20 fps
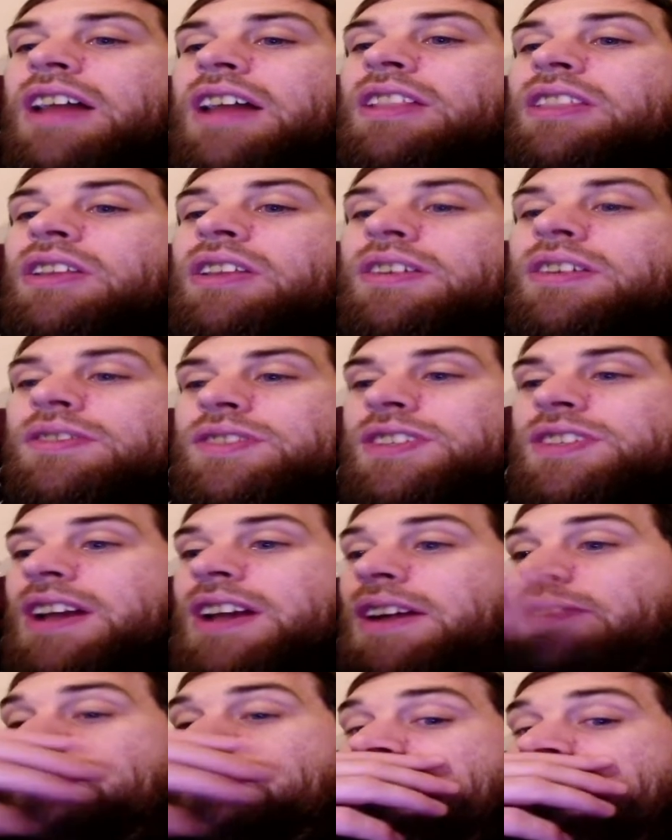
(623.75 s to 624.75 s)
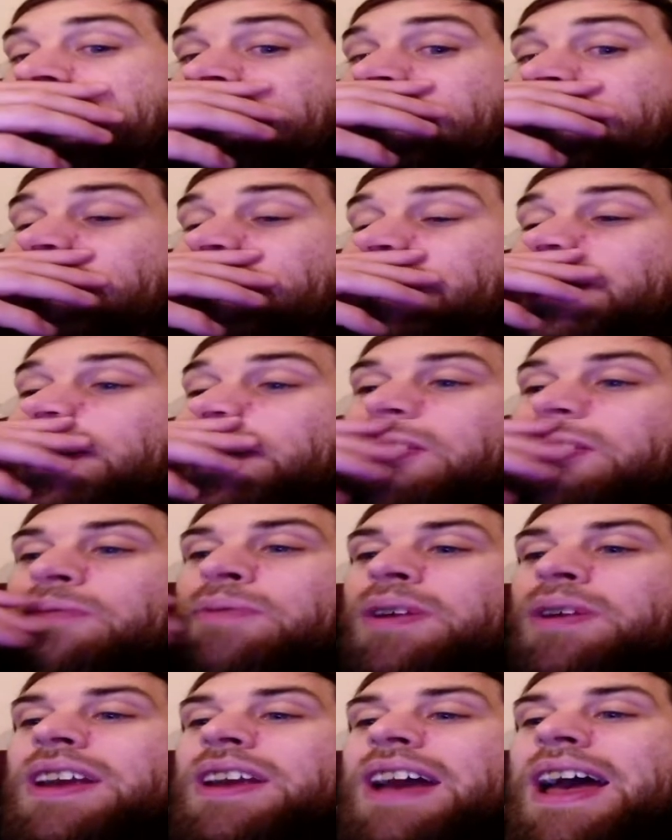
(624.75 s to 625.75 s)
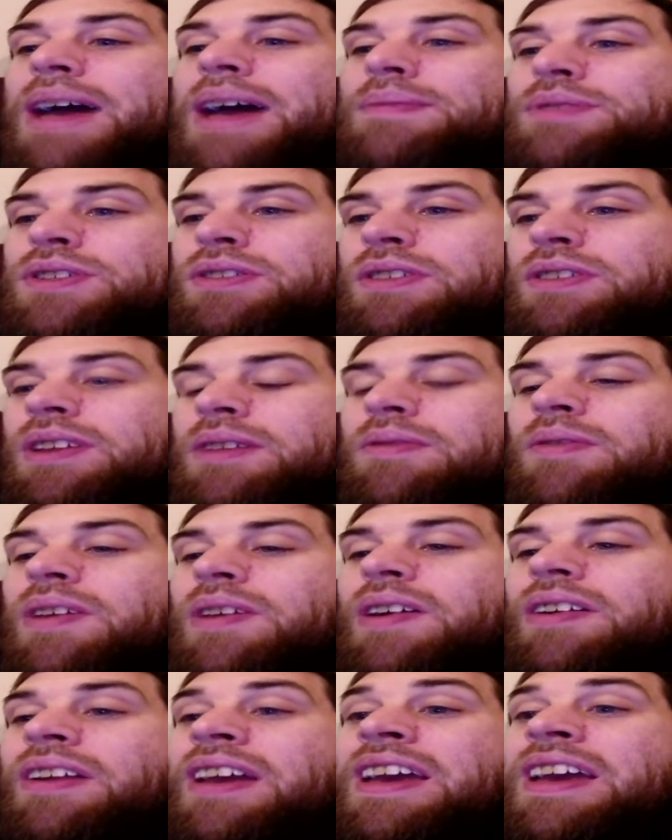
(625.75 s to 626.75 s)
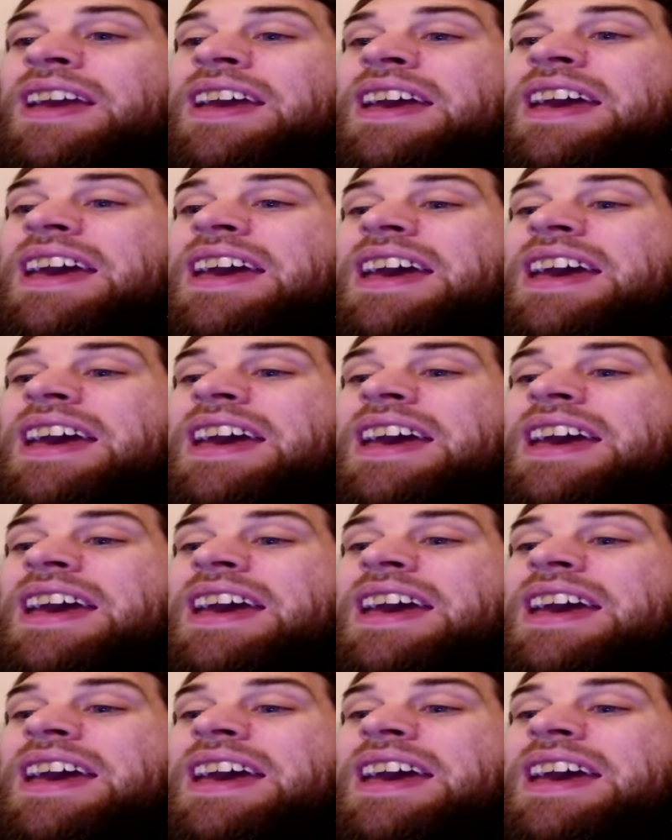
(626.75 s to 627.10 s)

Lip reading: a lot of stuff that we absolutely want.